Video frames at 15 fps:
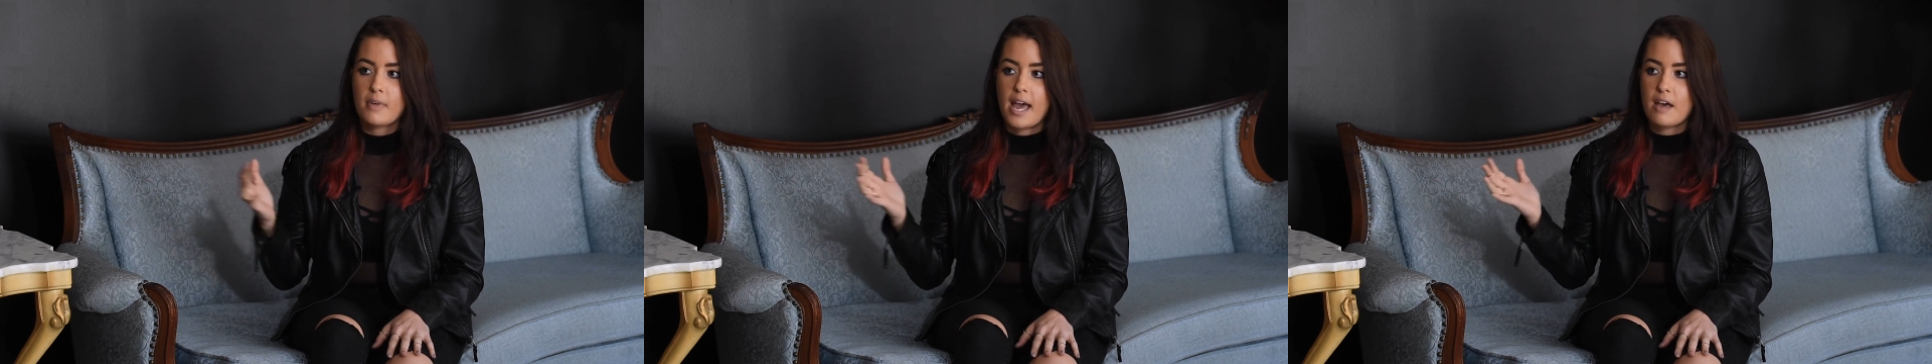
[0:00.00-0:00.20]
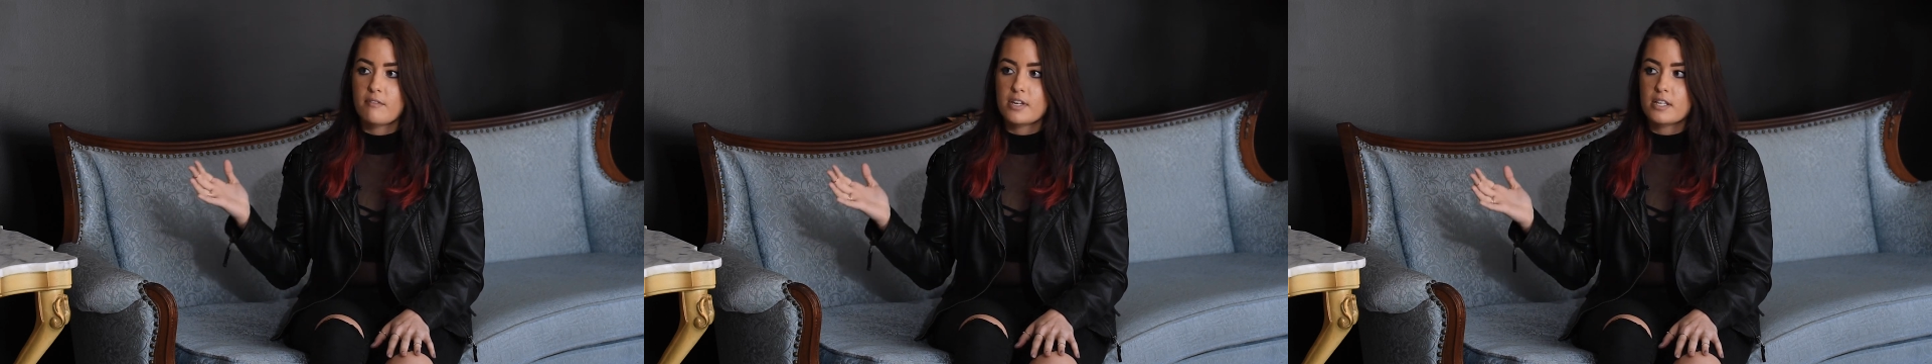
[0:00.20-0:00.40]

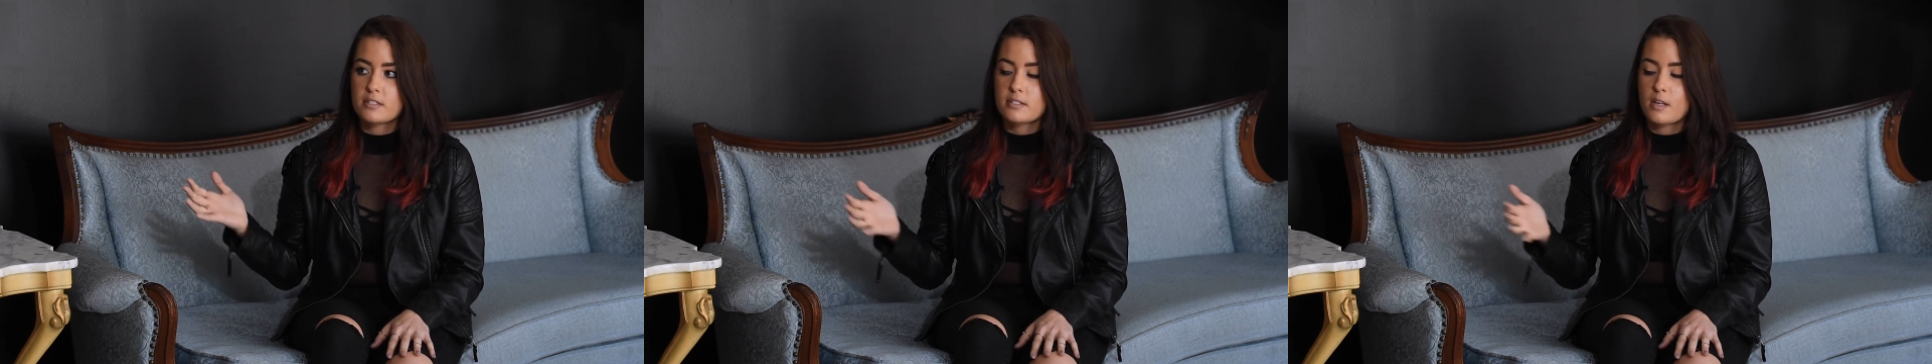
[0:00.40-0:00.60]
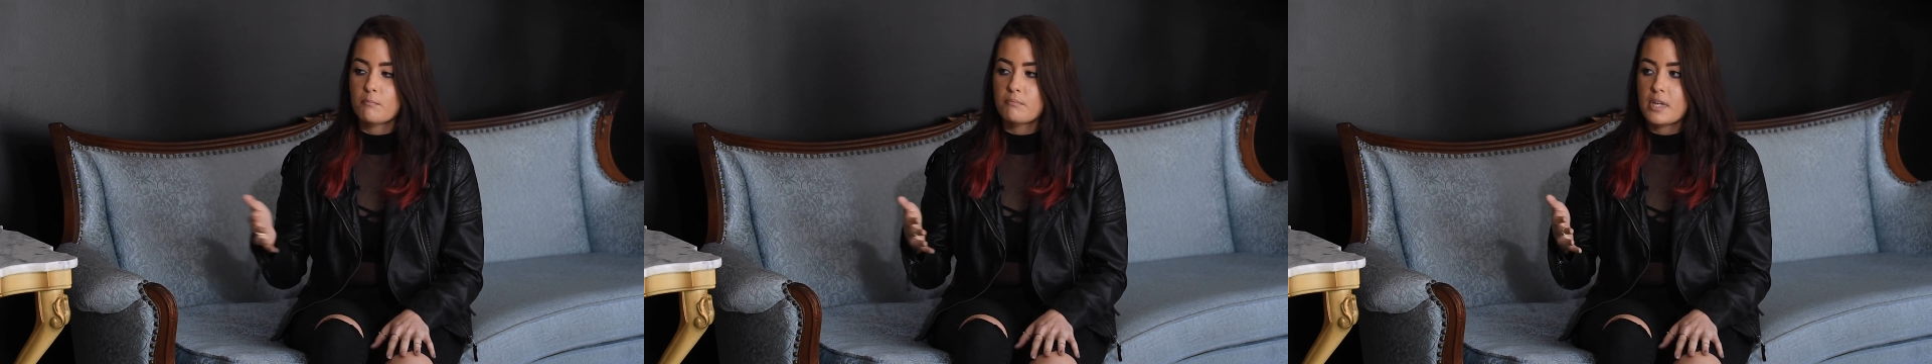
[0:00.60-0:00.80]
having
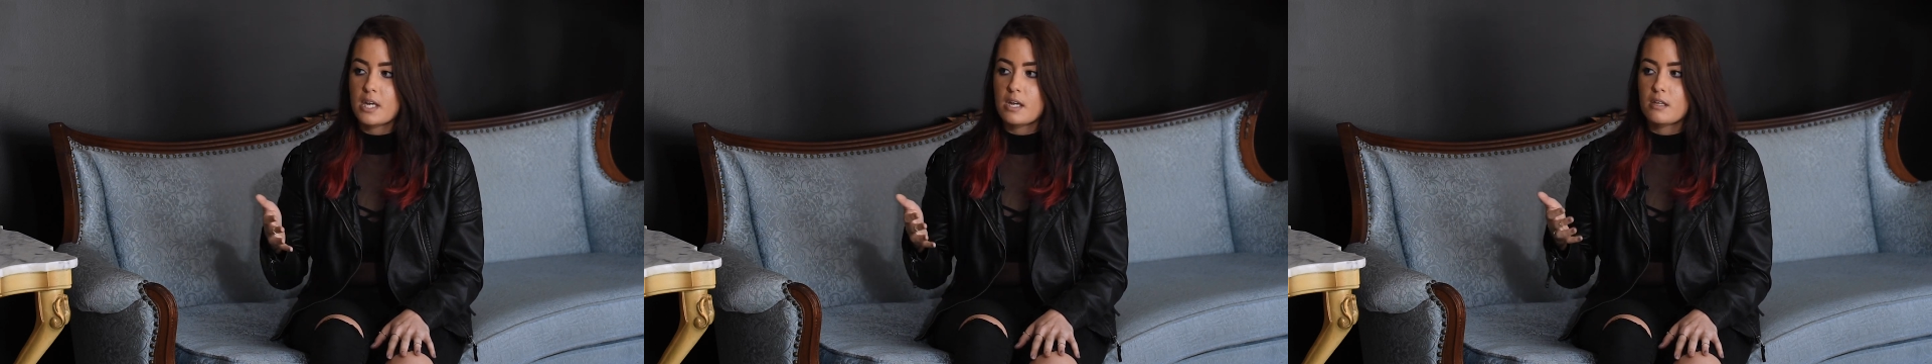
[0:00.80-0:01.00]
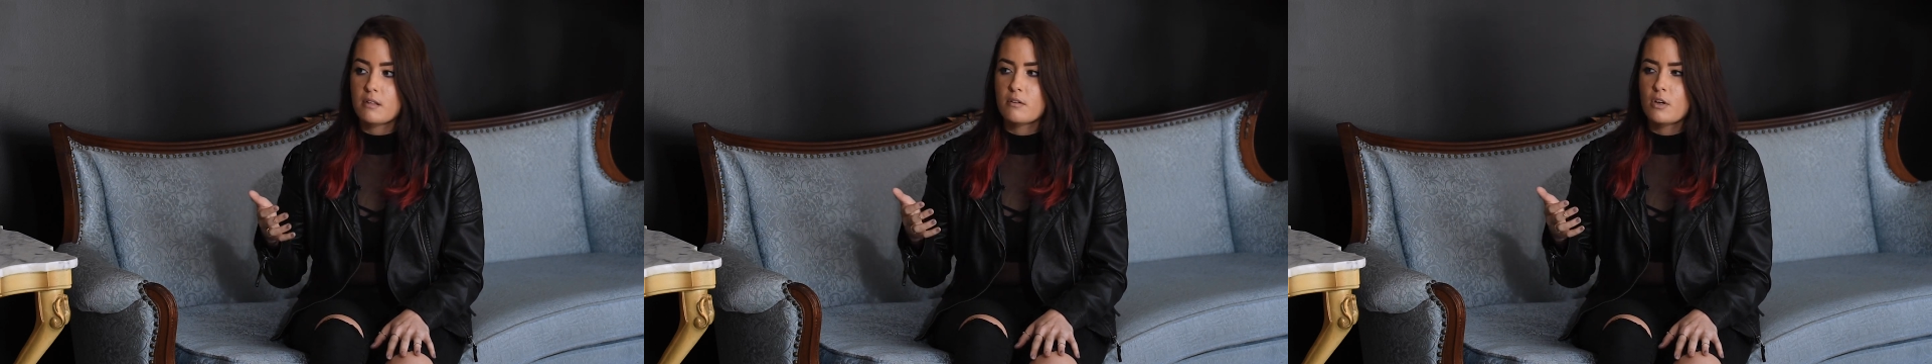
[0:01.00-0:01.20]

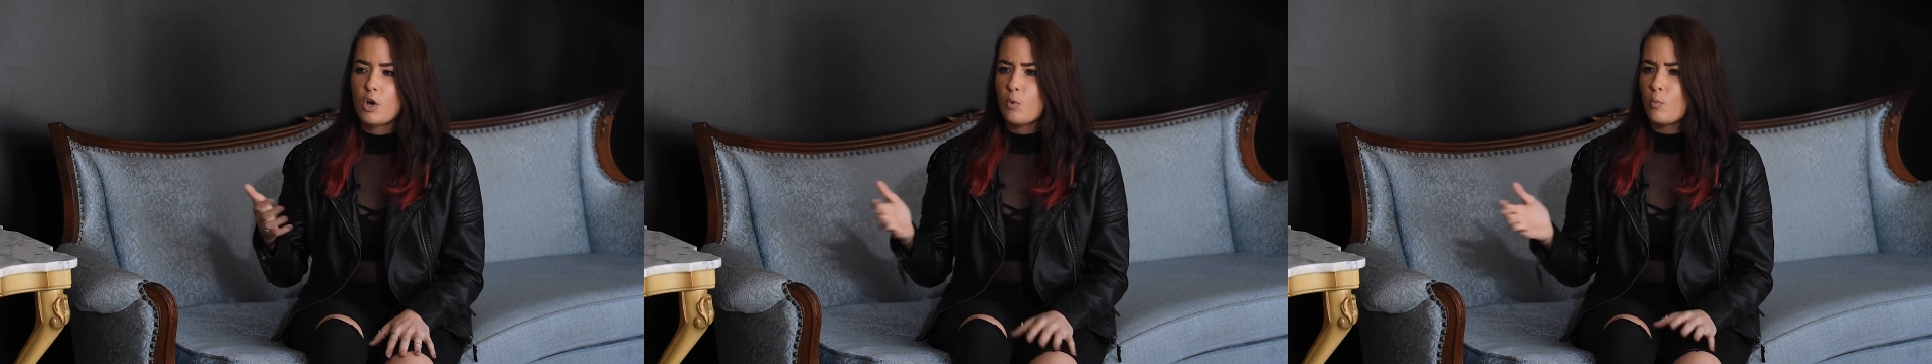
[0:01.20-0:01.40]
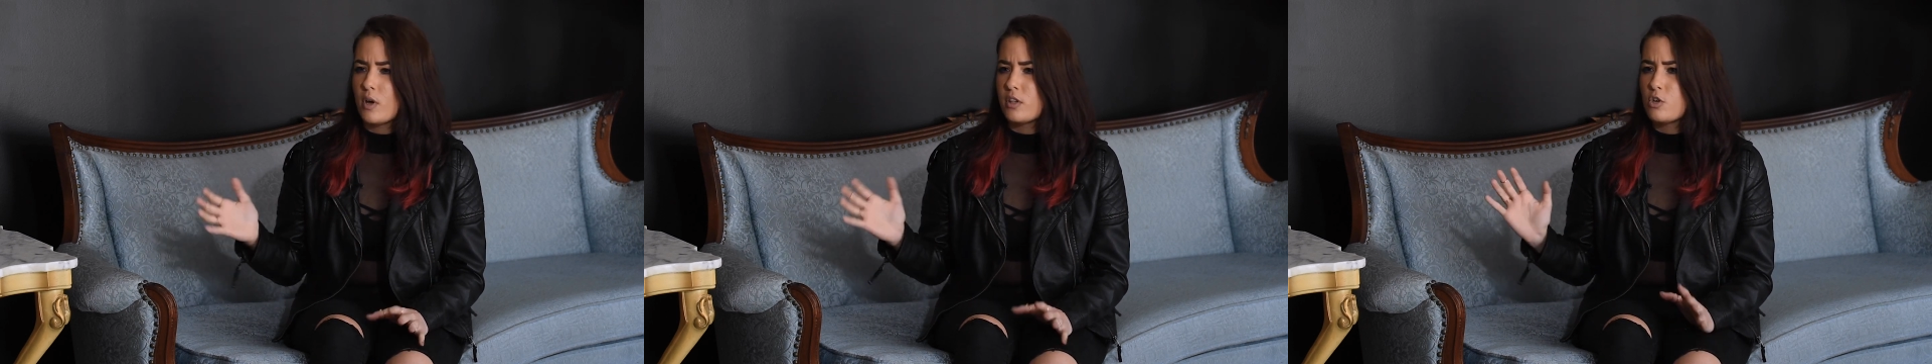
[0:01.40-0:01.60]
something,
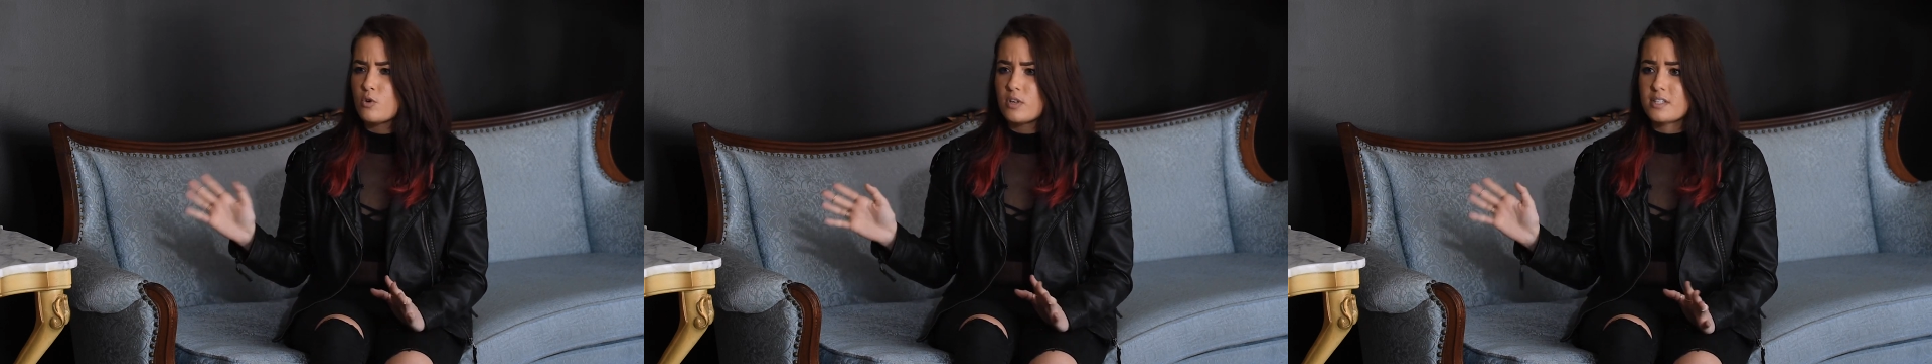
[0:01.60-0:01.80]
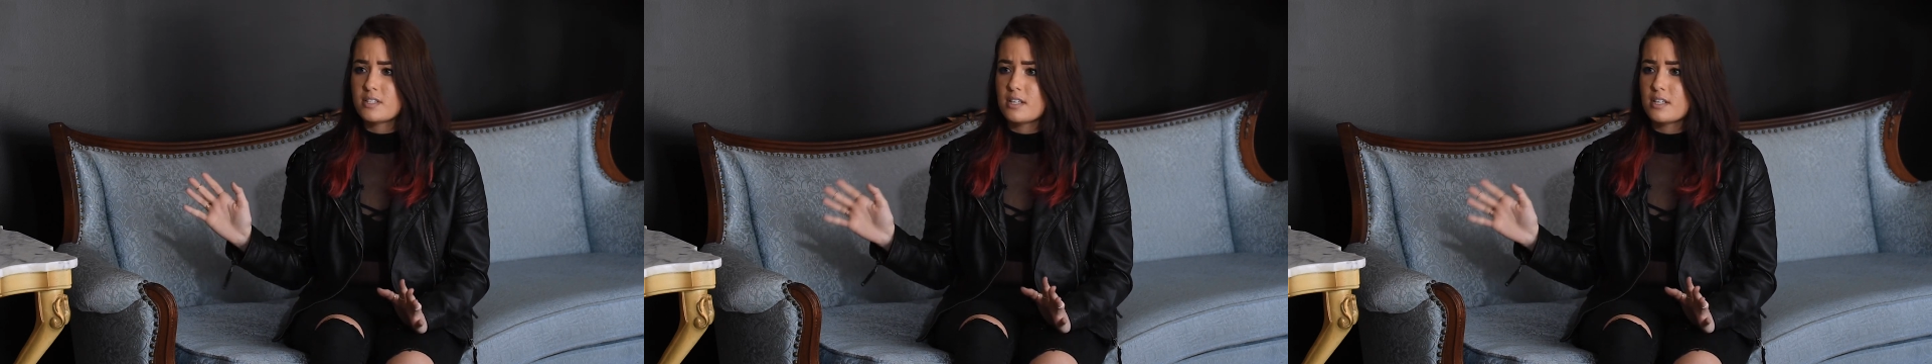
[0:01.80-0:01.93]
whether you can